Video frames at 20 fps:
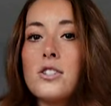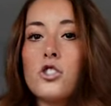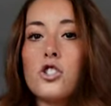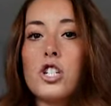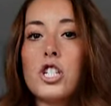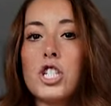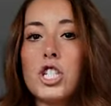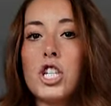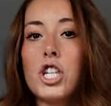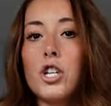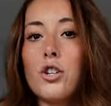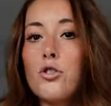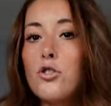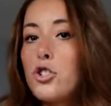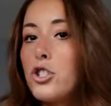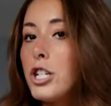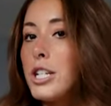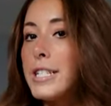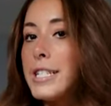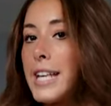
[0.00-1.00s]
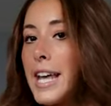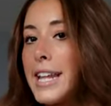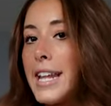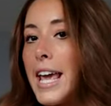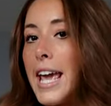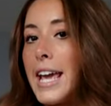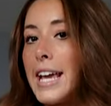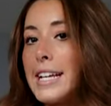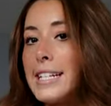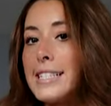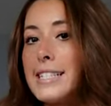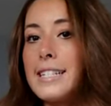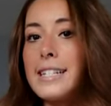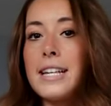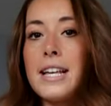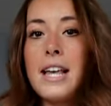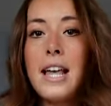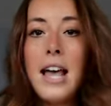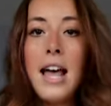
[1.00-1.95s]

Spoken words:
She's cute. She's an 8